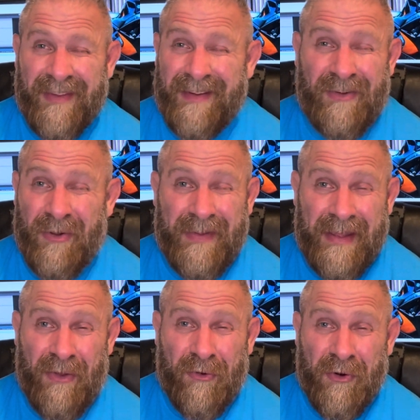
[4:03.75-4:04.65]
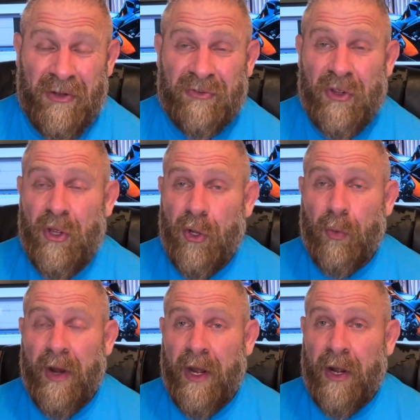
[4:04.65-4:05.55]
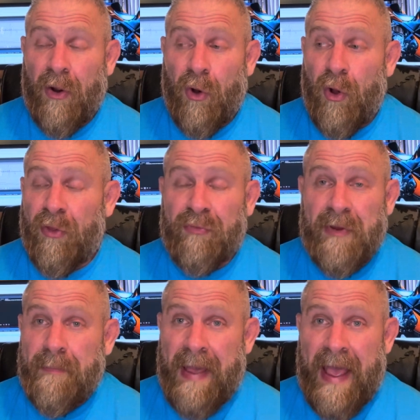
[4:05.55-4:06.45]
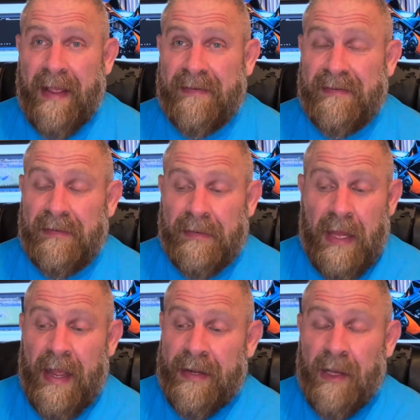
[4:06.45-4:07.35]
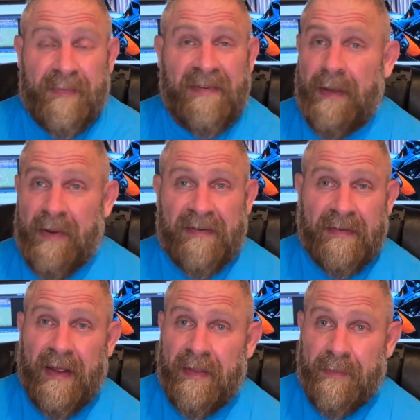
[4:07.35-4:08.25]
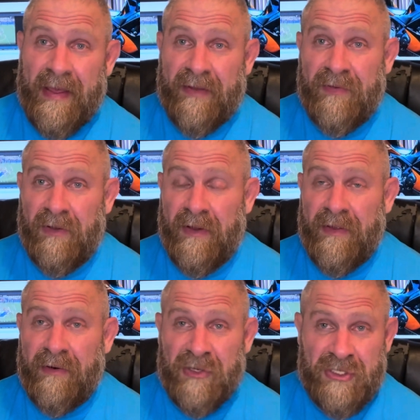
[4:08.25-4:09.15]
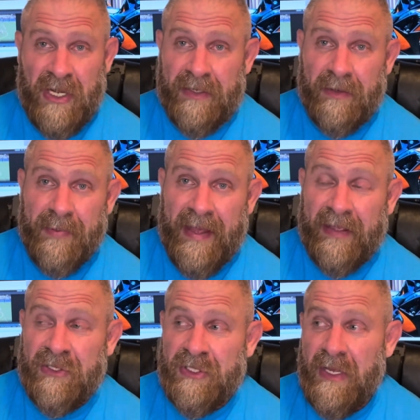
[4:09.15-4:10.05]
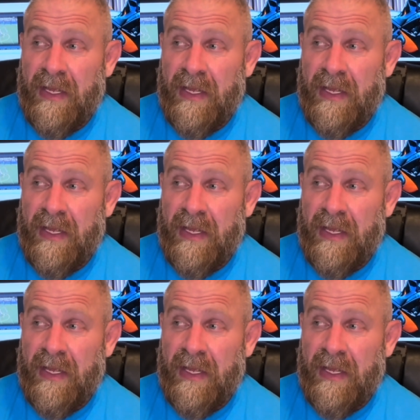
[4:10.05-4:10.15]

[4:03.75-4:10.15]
I think it's called the Yale Crunch, where all three backs line up side by side in the backfield and they're in a shotgun package.